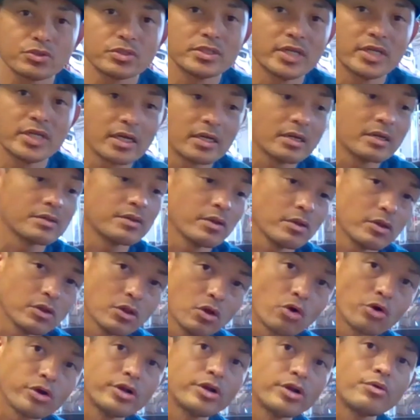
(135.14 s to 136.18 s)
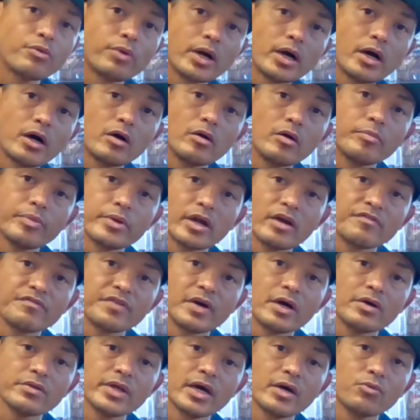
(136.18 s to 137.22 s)
taking the lawyer route, but I
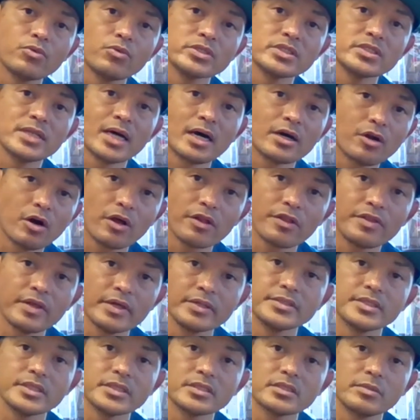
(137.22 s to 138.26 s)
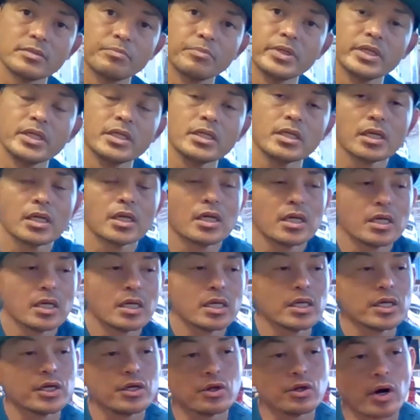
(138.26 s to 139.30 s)
found that was not authentic to me.
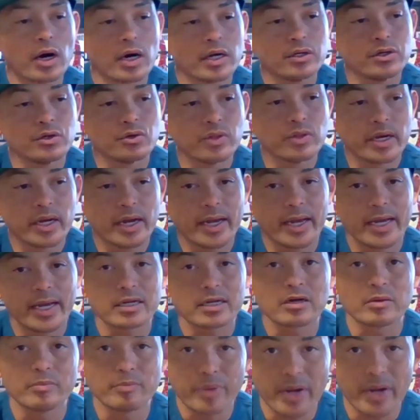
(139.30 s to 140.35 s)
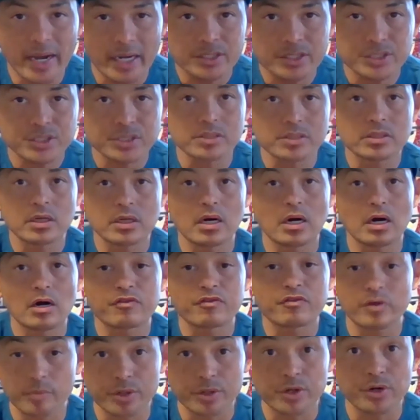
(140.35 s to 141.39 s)
You know I knew that I had compassion uh,
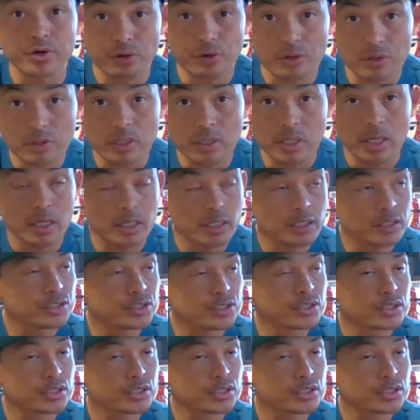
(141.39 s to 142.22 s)
from an yeah. early age.